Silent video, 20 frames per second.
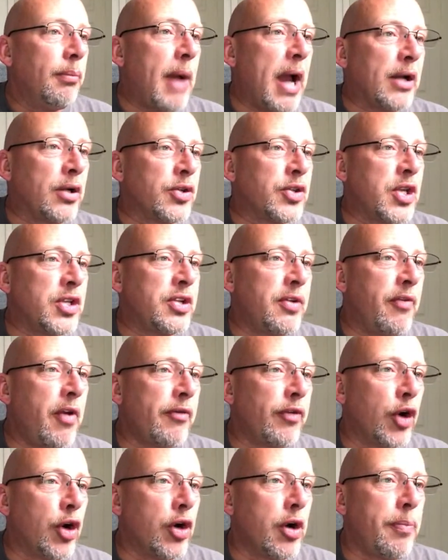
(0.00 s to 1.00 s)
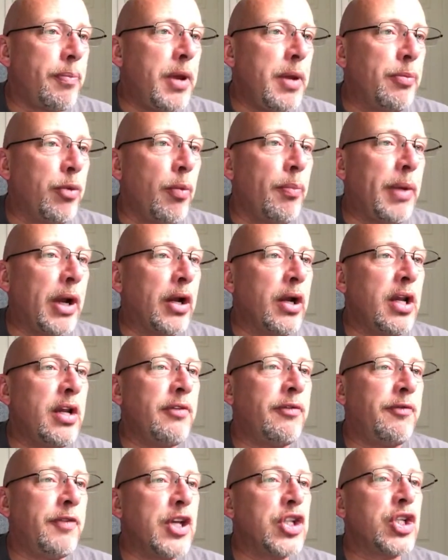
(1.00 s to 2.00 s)
Michael says, have you ever heard of people
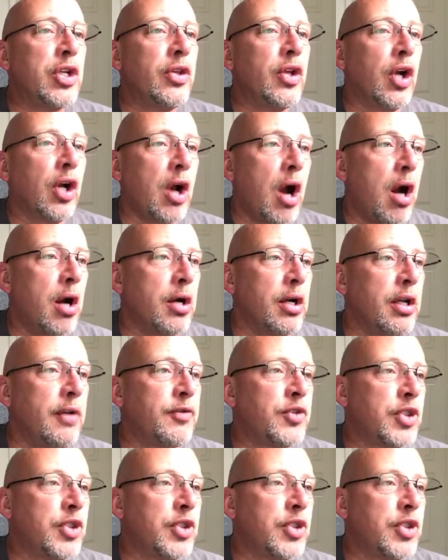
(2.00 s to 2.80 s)
burying fish in their garden?